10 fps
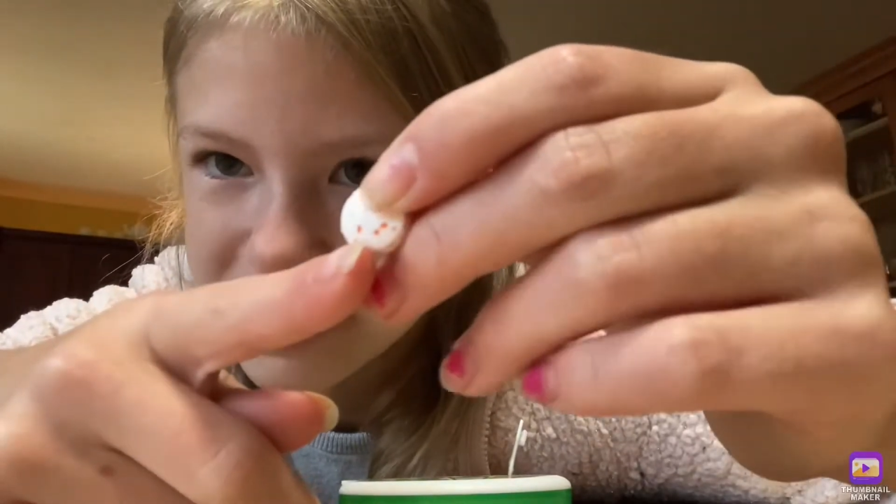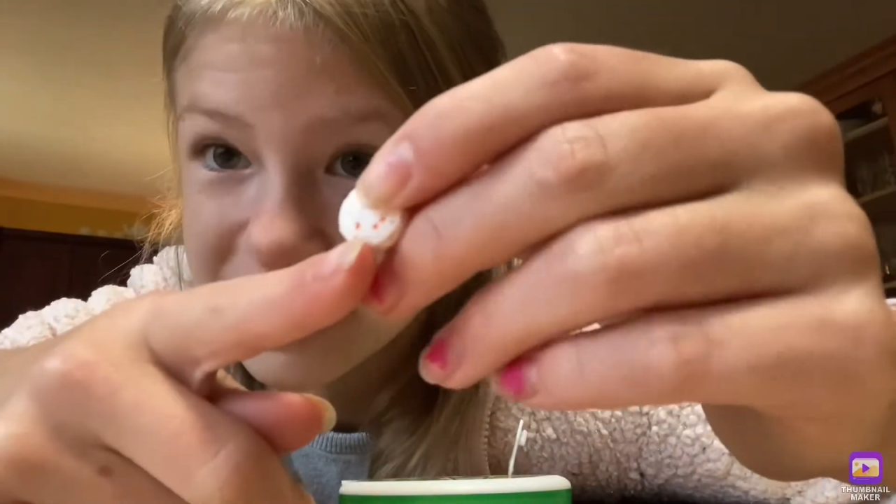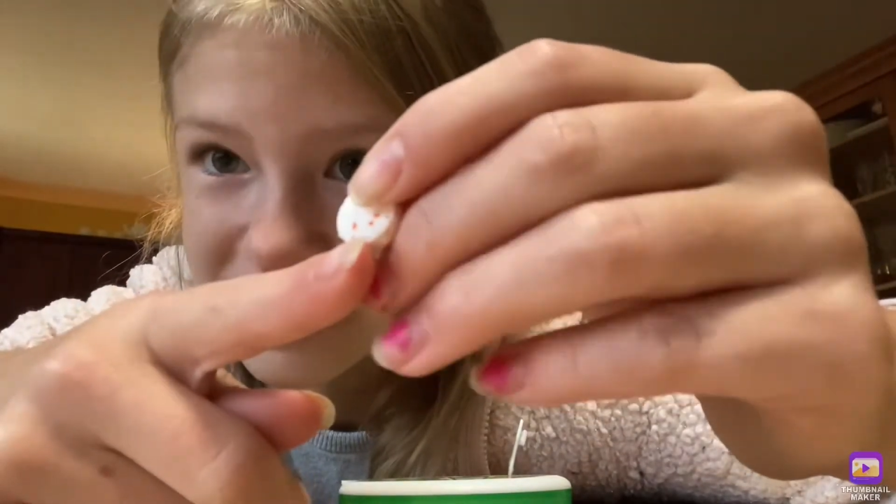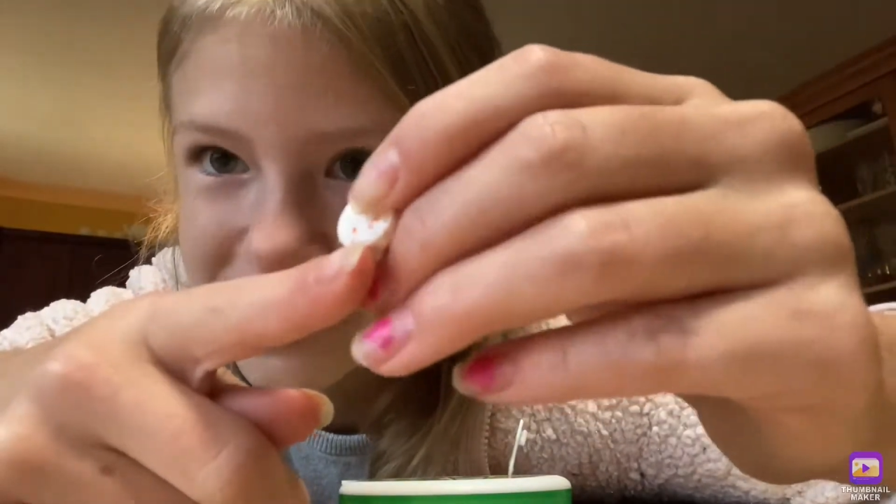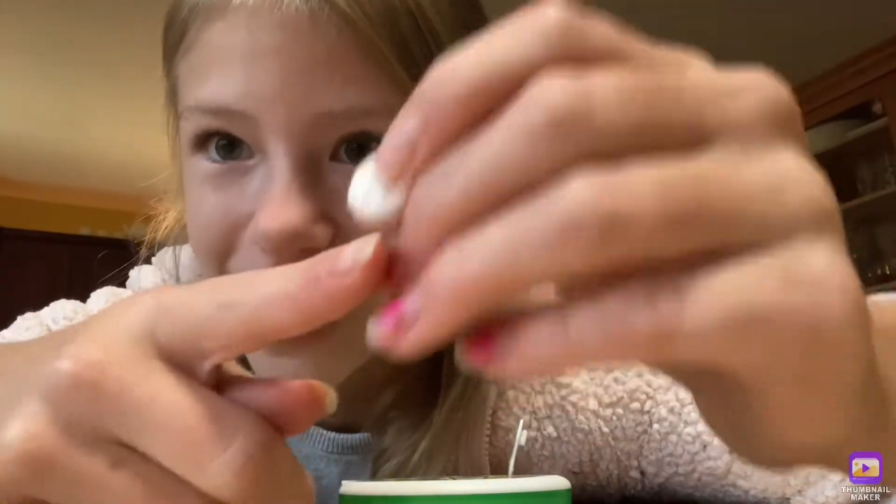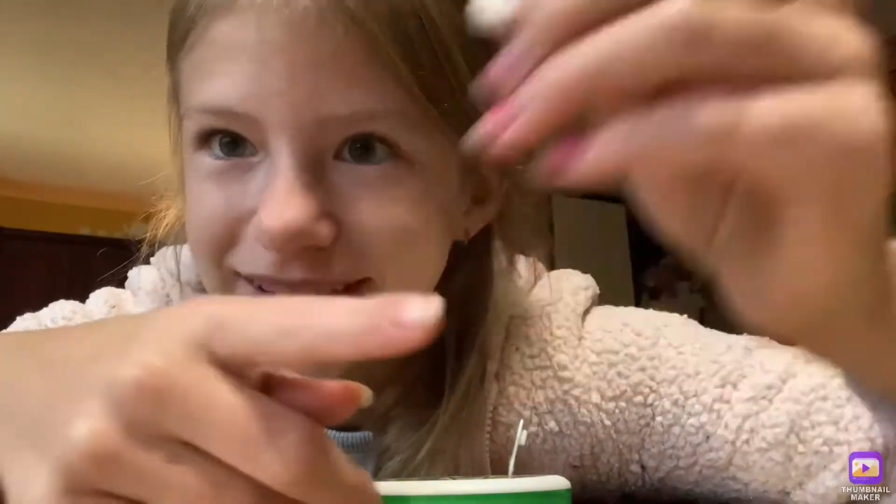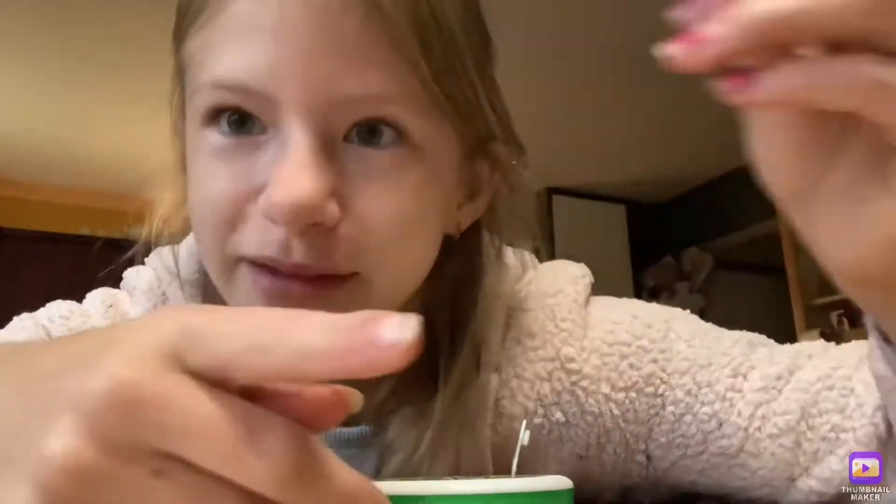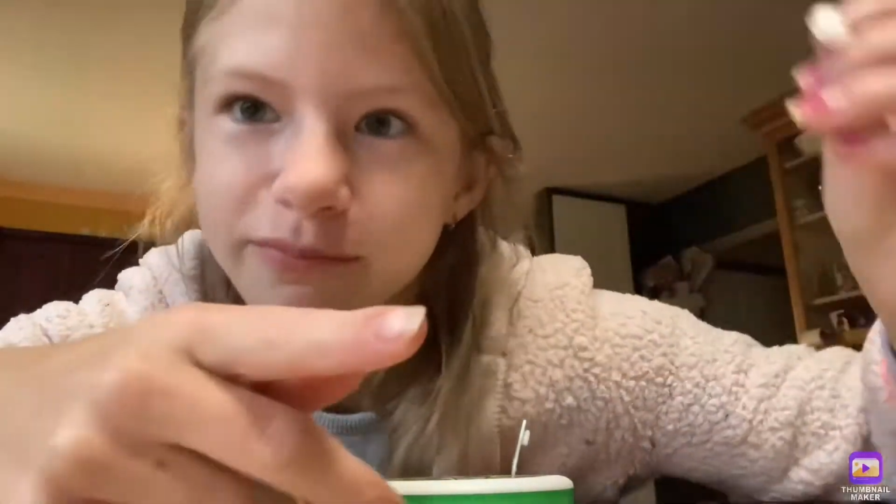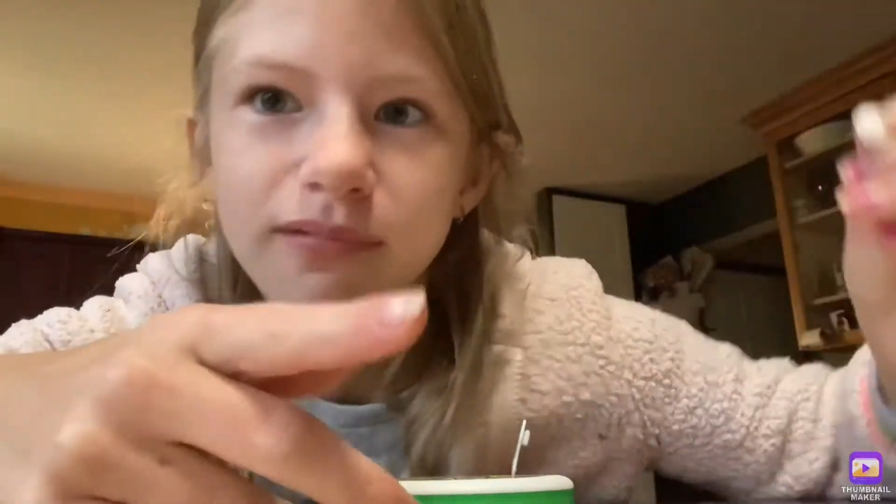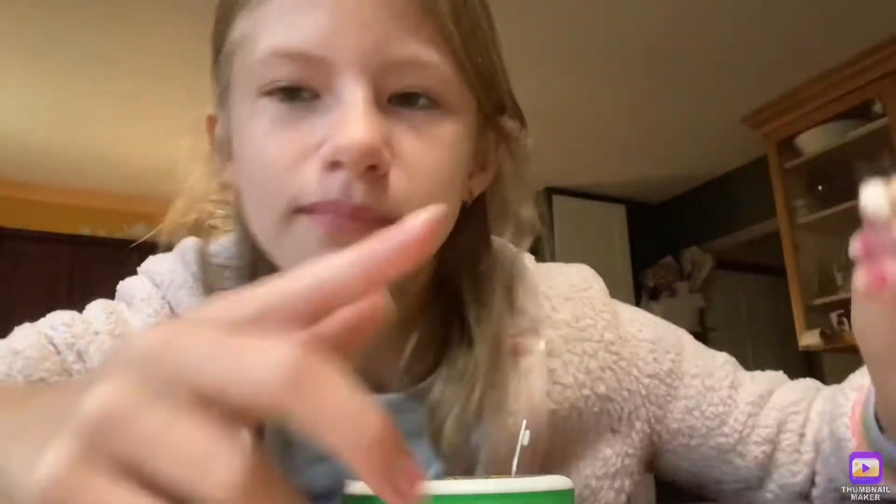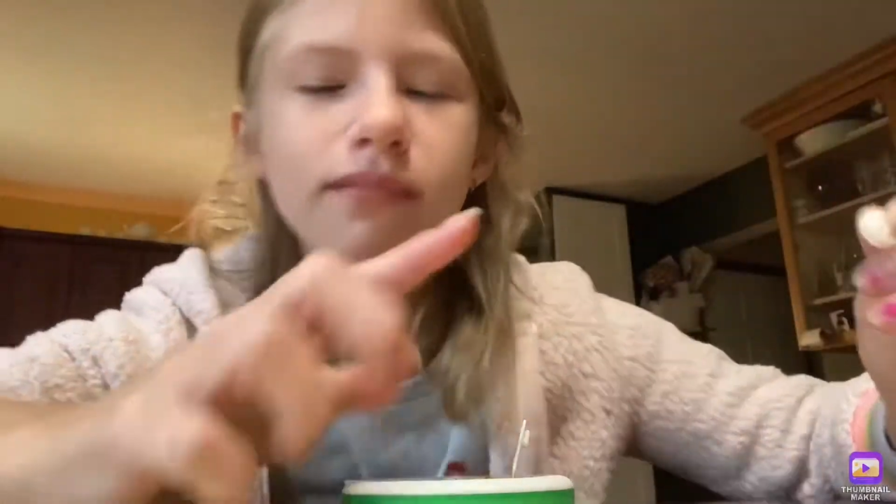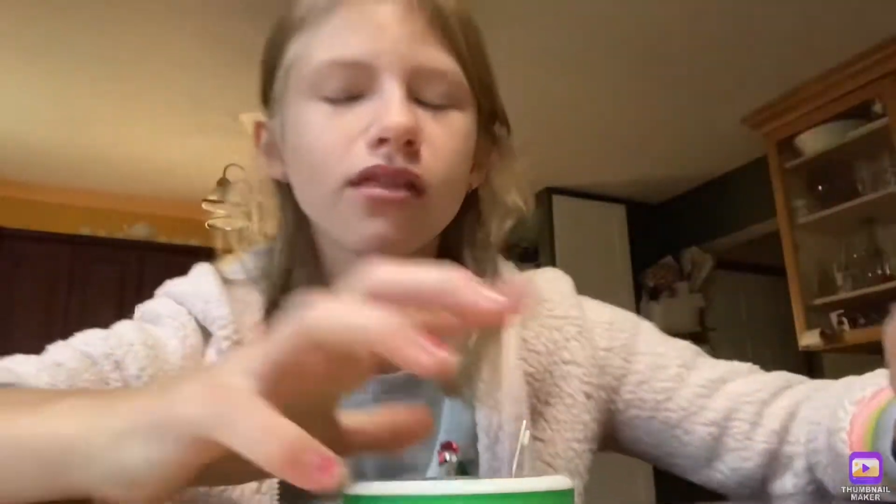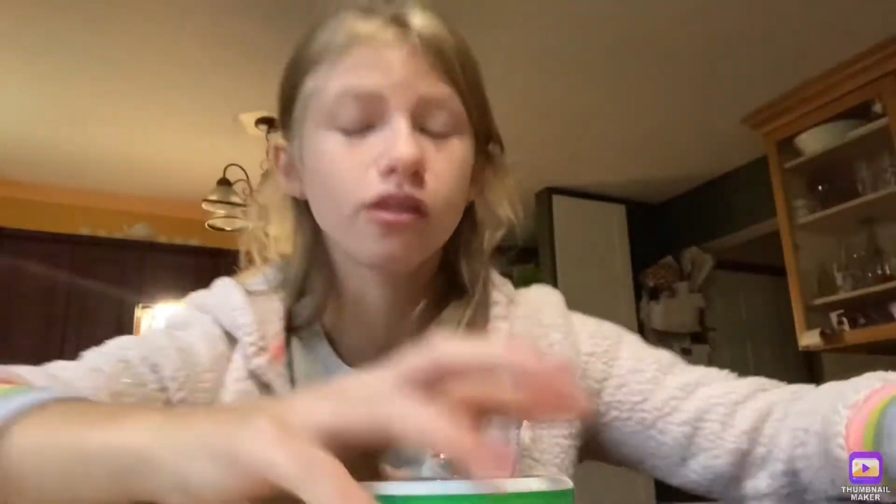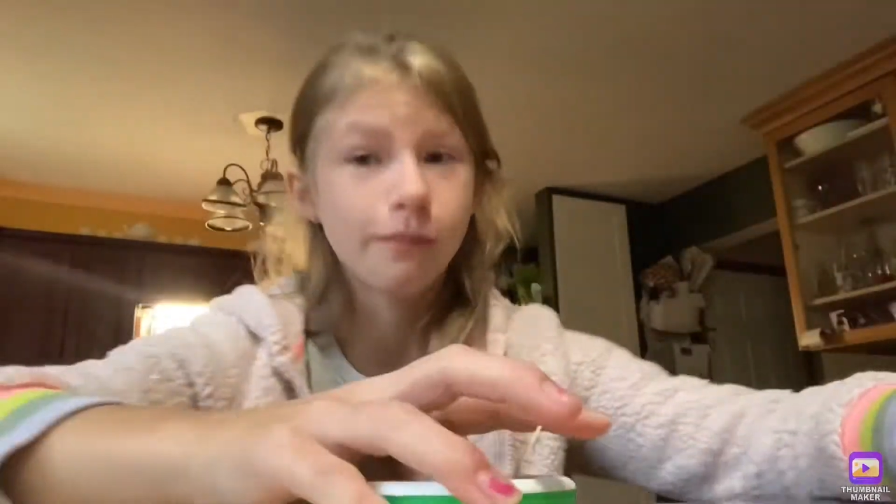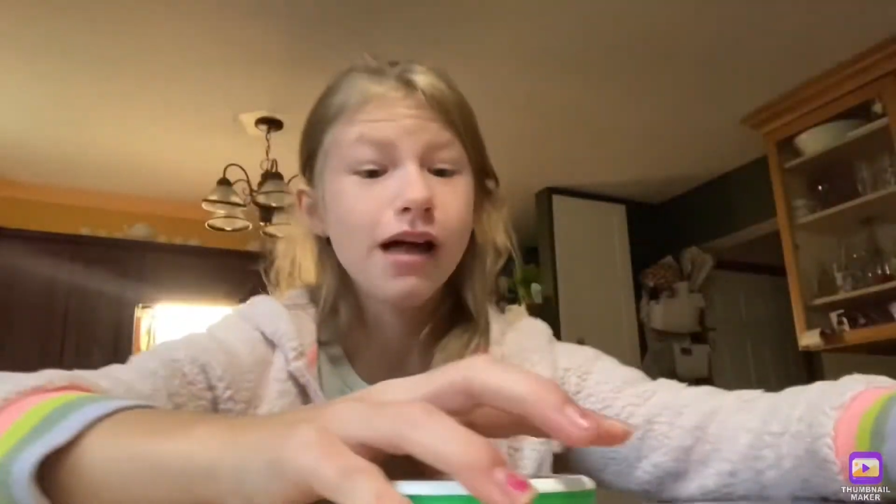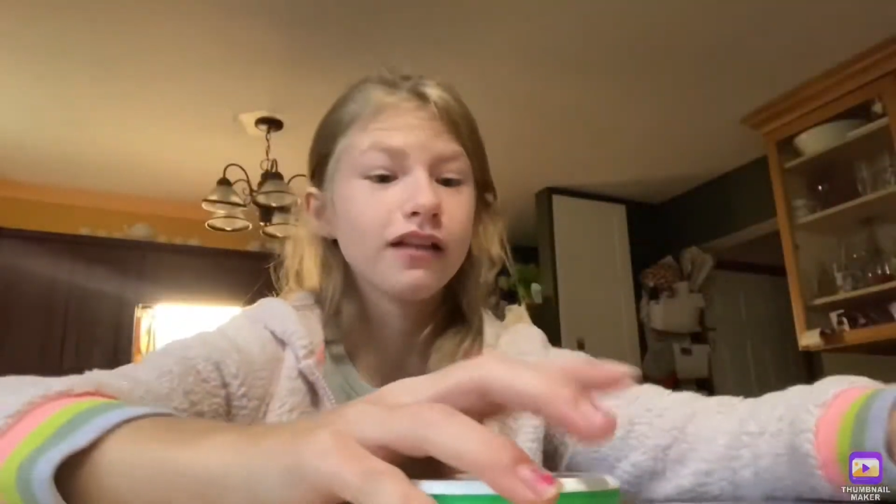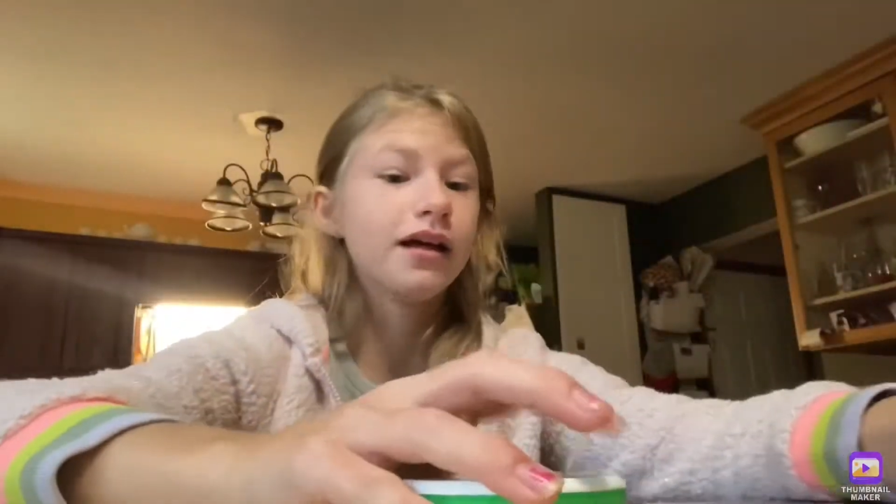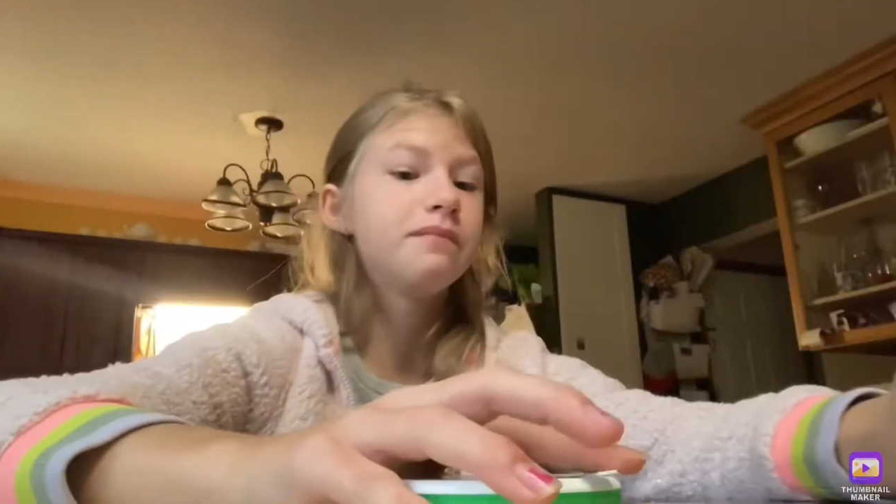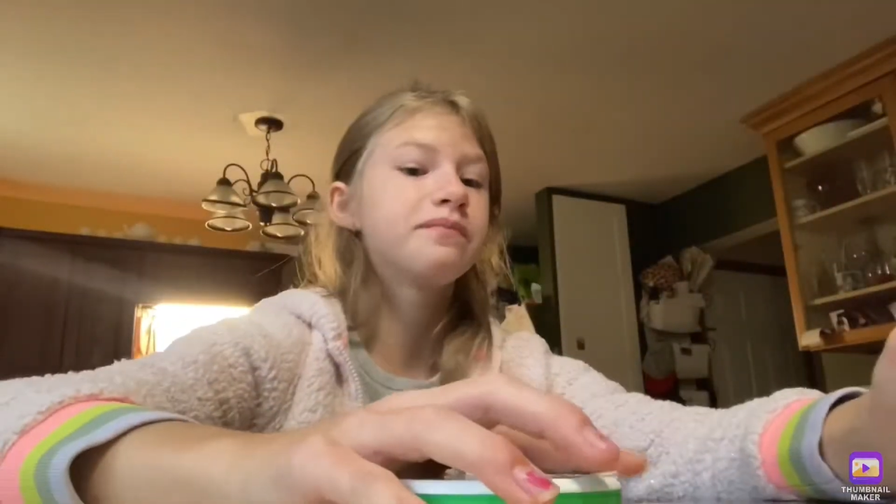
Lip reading: inside the pellet.